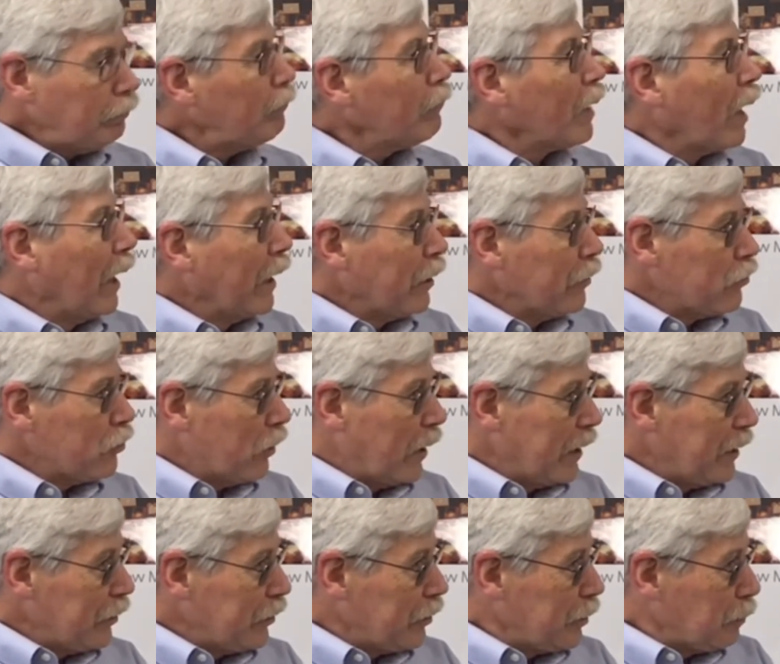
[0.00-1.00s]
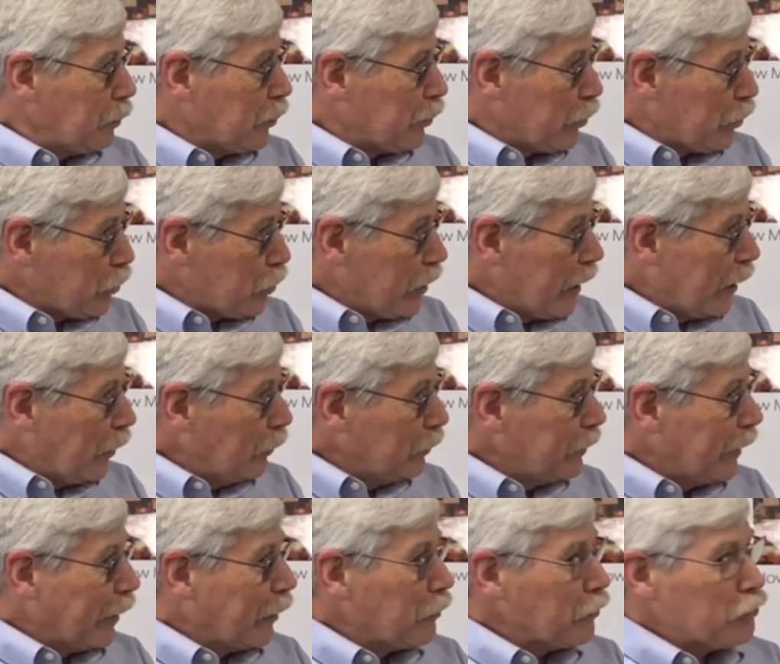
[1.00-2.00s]
I could try this position out.
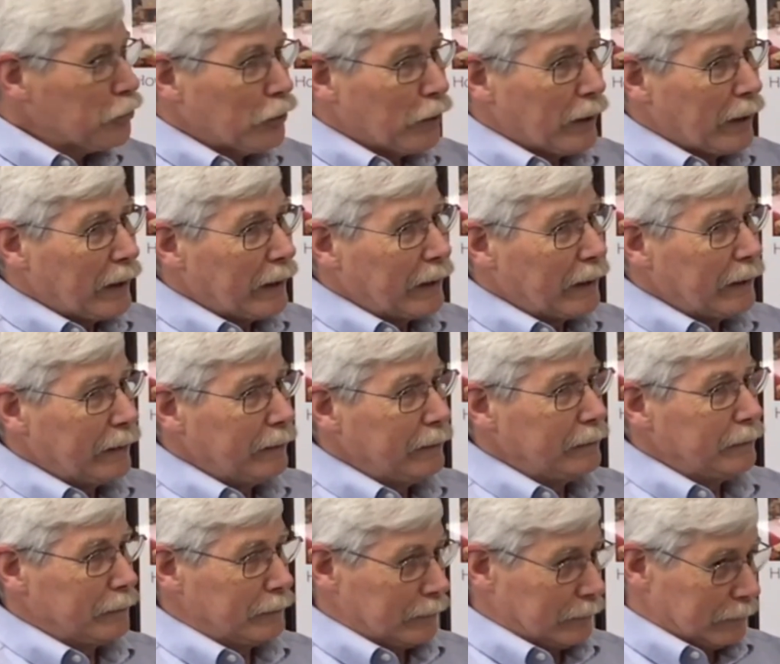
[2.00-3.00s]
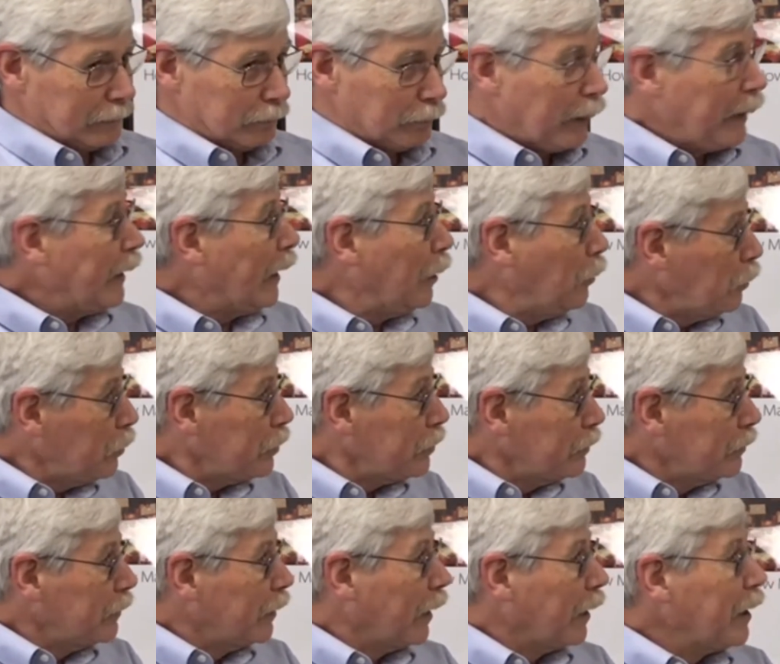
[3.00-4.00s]
They could try me out
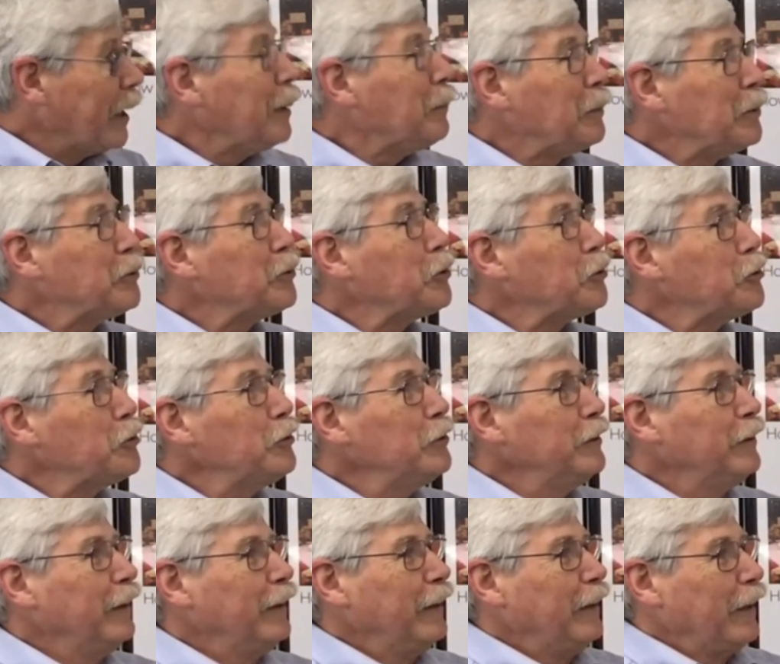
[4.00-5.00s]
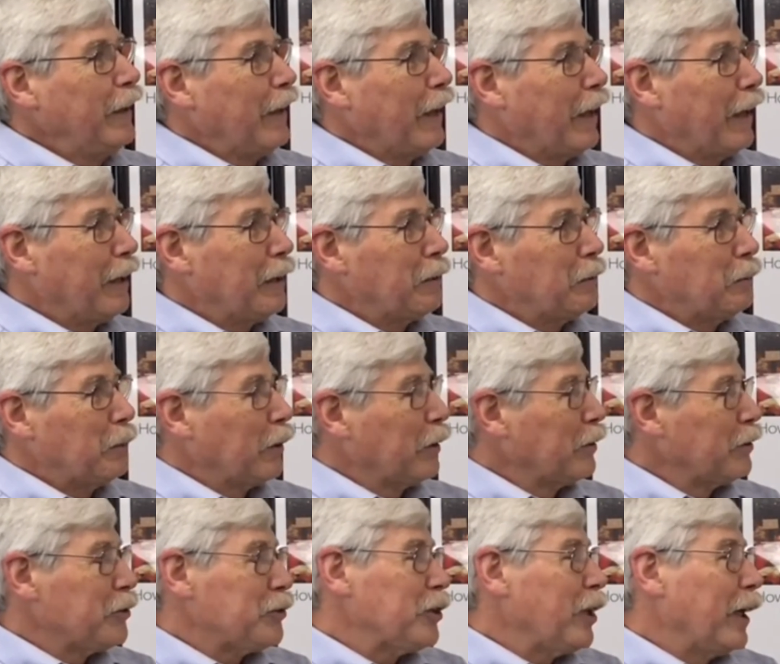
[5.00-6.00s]
in the position, and we
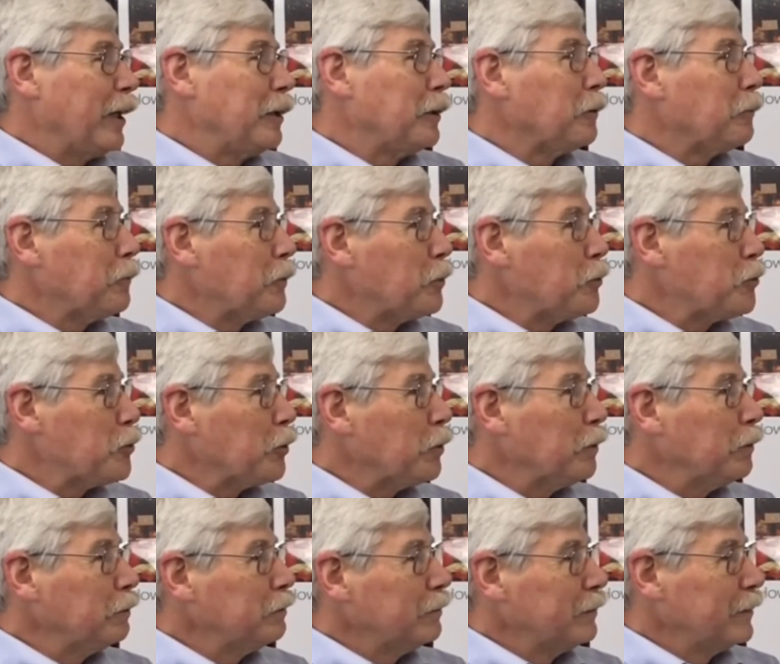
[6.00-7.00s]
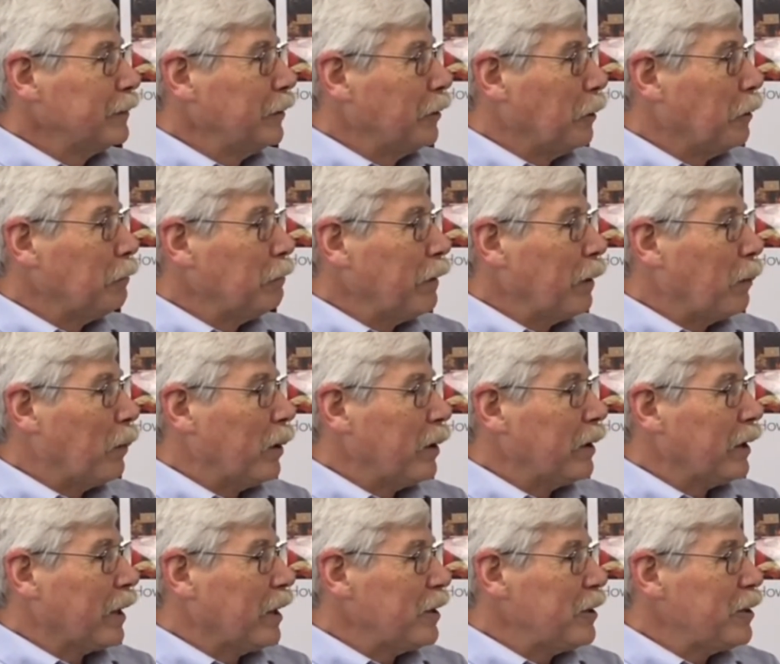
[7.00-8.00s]
could decide in the future, if I wanted
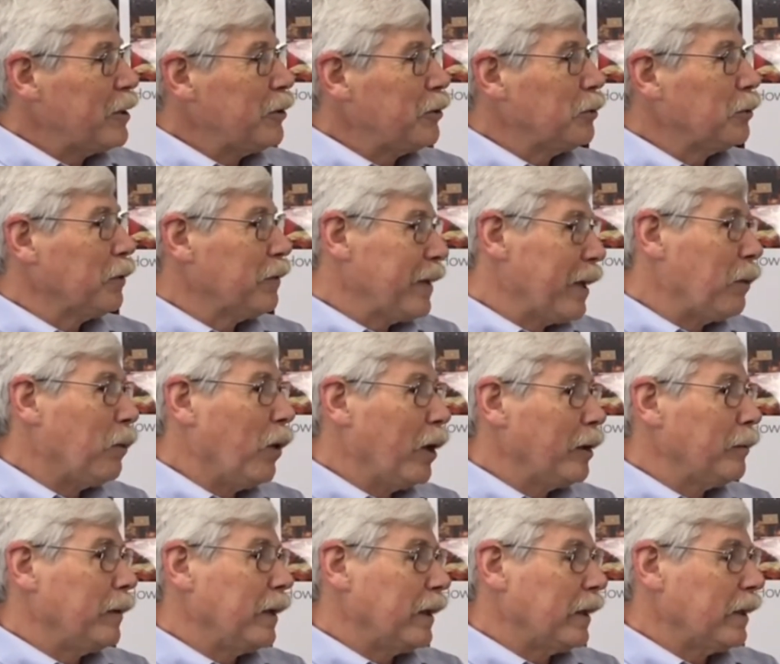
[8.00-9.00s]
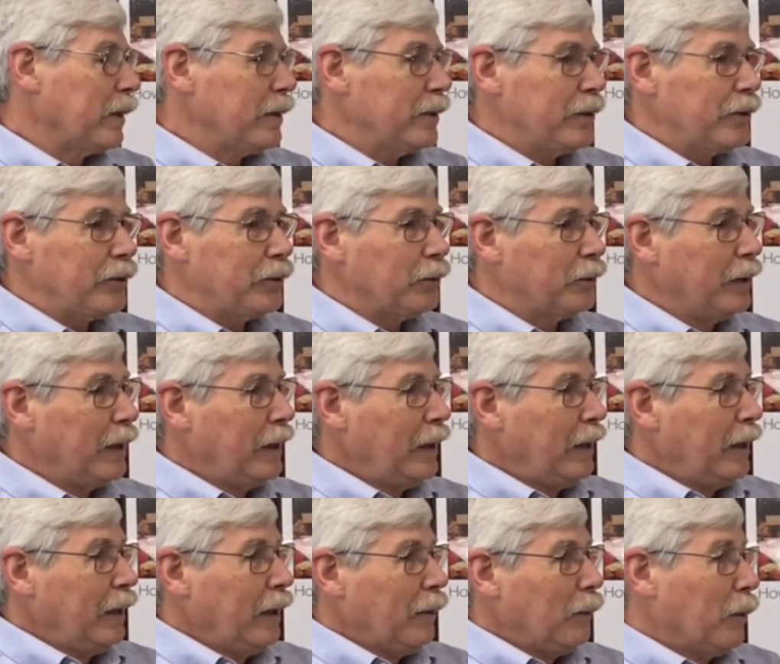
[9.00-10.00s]
to continue or if they wanted me to continue.
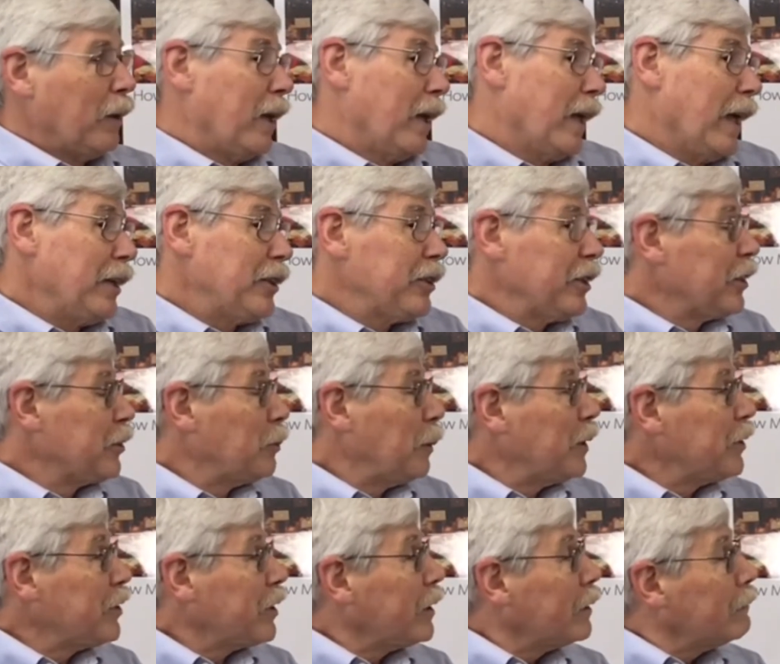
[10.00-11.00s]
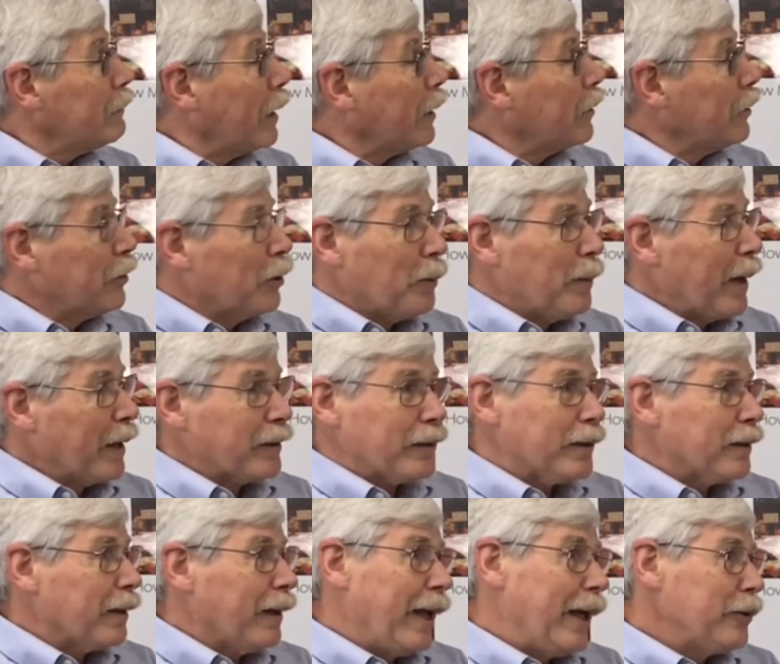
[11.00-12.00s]
One of the nice things was that I could go back to
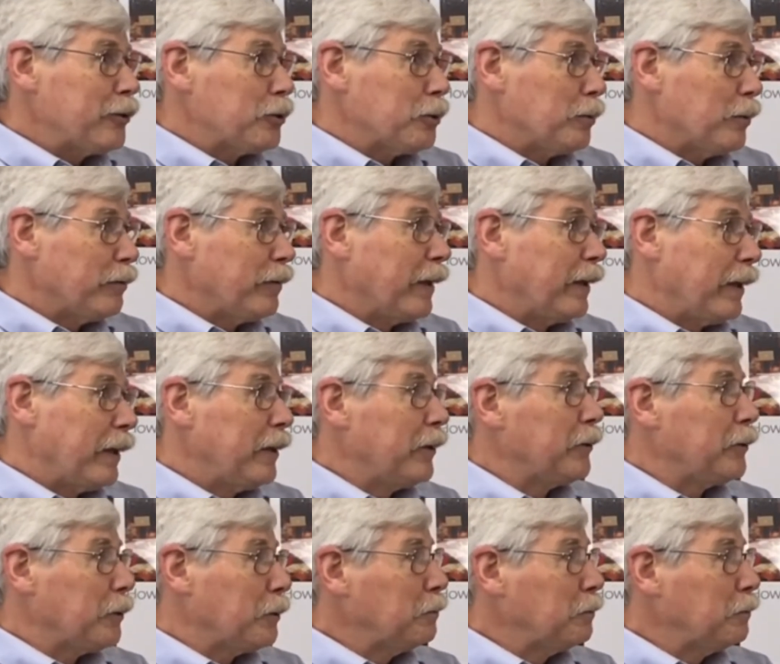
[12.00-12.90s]
the classroom if I needed to.